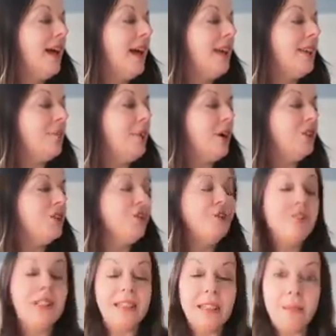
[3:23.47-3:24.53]
and the Martian
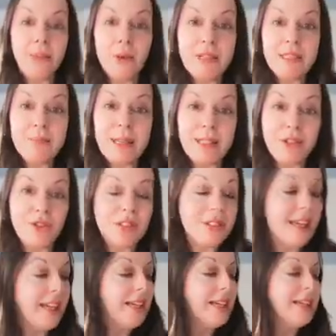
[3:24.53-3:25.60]
filled the boy's petrol
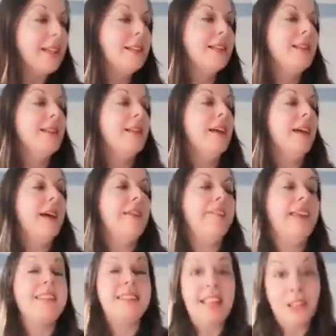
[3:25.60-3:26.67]
tank, and
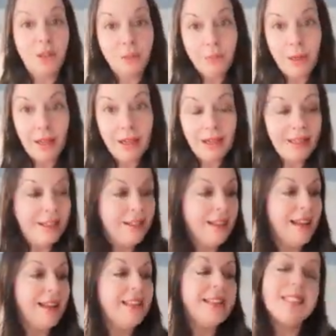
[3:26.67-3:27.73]
they said goodbye
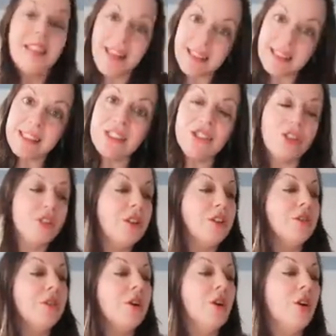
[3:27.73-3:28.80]
and thanked each other
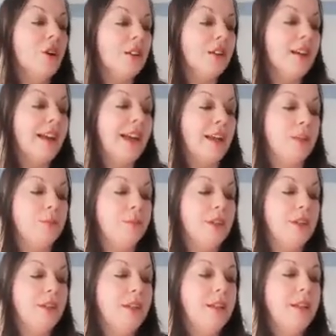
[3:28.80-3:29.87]
for all their help,
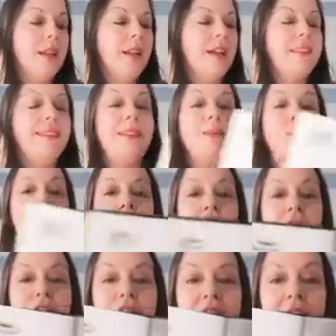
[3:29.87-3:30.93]
and they
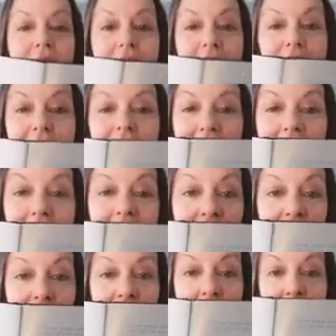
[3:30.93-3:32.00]
wondered if they'd
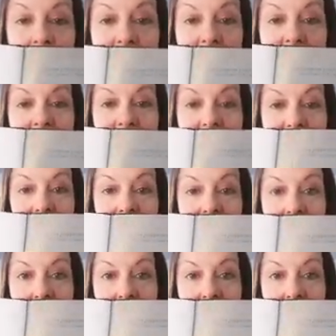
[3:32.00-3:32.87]
ever meet again.